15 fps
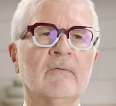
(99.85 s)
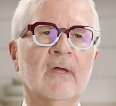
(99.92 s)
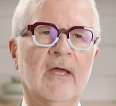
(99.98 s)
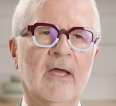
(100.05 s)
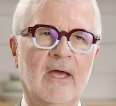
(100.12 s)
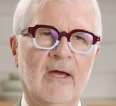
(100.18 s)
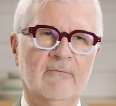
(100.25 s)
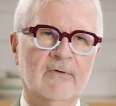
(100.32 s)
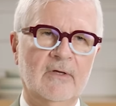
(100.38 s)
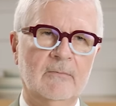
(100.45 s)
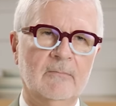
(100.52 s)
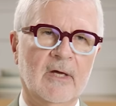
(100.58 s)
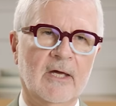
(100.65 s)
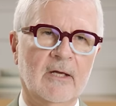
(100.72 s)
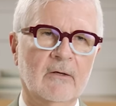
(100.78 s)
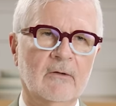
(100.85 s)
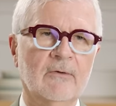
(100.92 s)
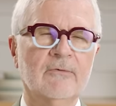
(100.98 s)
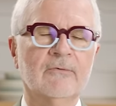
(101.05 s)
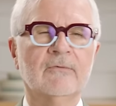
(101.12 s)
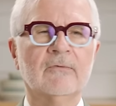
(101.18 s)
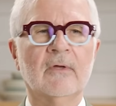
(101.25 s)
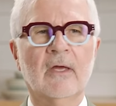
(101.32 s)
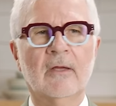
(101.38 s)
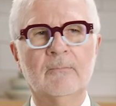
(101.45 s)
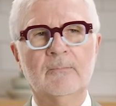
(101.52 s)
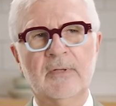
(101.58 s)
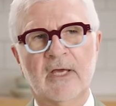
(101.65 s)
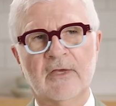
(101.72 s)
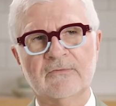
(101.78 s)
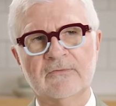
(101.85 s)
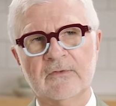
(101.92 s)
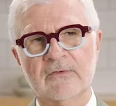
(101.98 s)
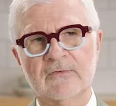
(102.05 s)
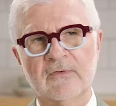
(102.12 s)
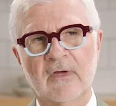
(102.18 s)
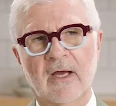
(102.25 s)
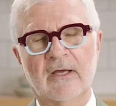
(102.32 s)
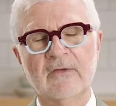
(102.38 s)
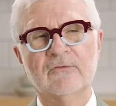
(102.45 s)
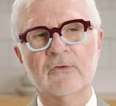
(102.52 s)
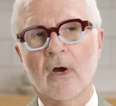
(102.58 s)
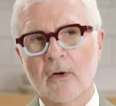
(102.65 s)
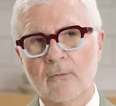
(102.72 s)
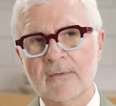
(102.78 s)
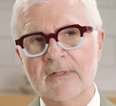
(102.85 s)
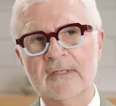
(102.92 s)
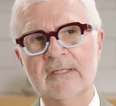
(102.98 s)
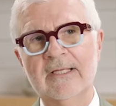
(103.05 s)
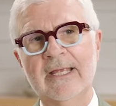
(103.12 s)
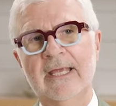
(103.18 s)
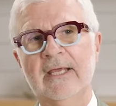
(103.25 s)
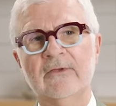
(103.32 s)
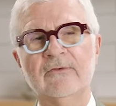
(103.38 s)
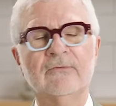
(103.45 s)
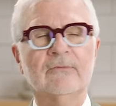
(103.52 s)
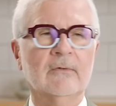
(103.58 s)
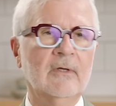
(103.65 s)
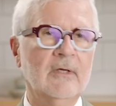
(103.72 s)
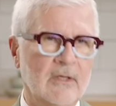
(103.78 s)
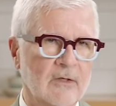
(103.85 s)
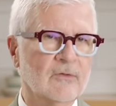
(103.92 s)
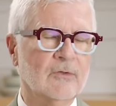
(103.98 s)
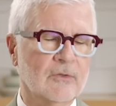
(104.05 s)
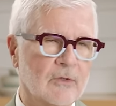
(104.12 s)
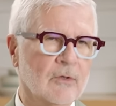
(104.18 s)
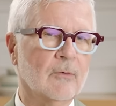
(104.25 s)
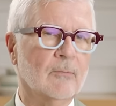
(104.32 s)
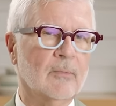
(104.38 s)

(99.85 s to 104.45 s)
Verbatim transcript: heavy metals and pesticides are released into your